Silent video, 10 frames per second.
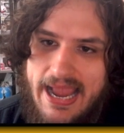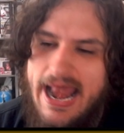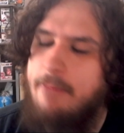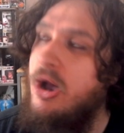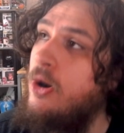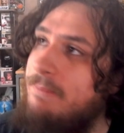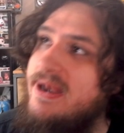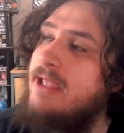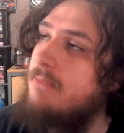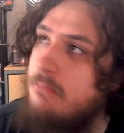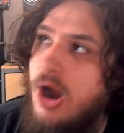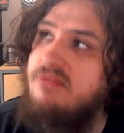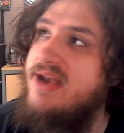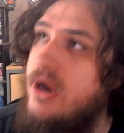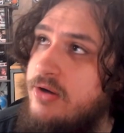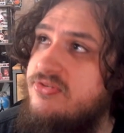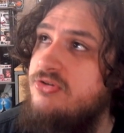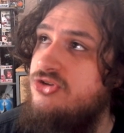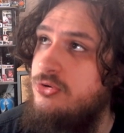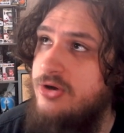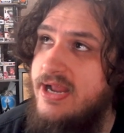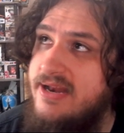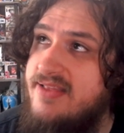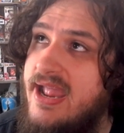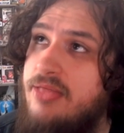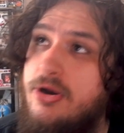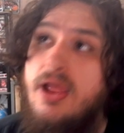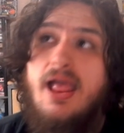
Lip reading: And I'm hoping him and Marvin Harrison Jr. get it together.